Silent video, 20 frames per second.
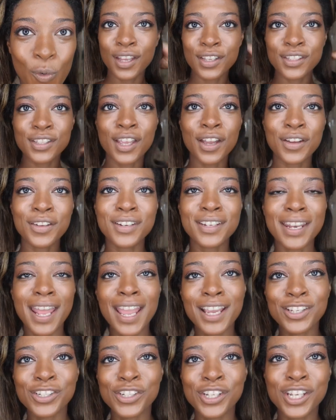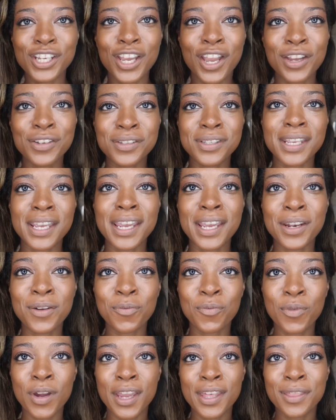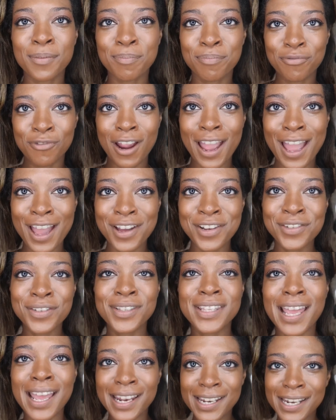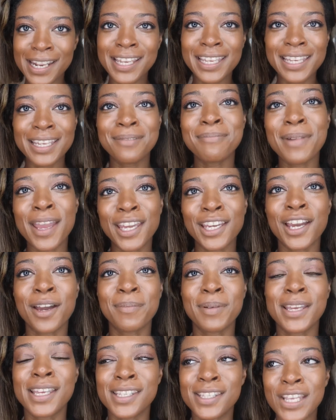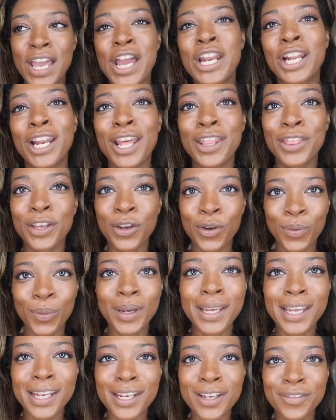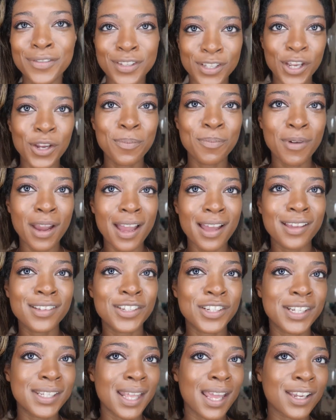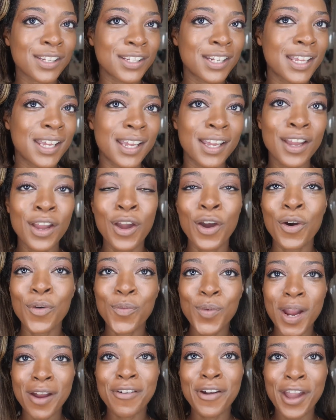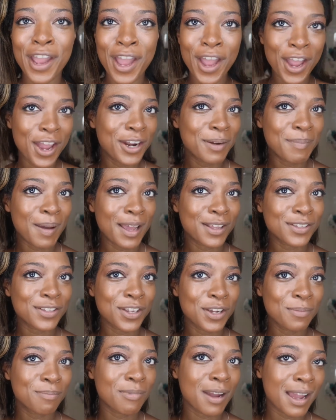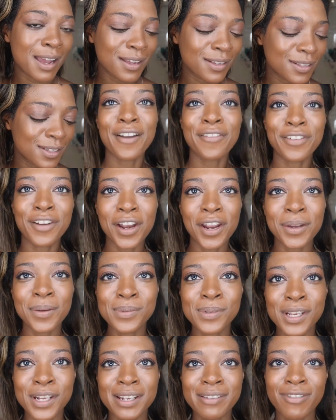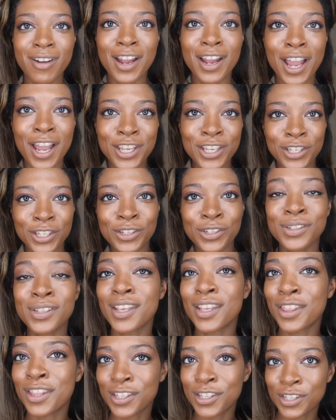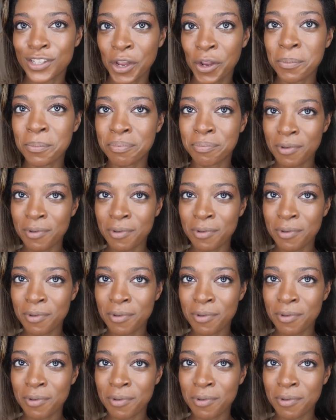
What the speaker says: So next she goes in with brows, and Nikki Makeup is kind of like the queen of soap brows. She's actually where I heard about soap brows. Felt like it was only right I use the soap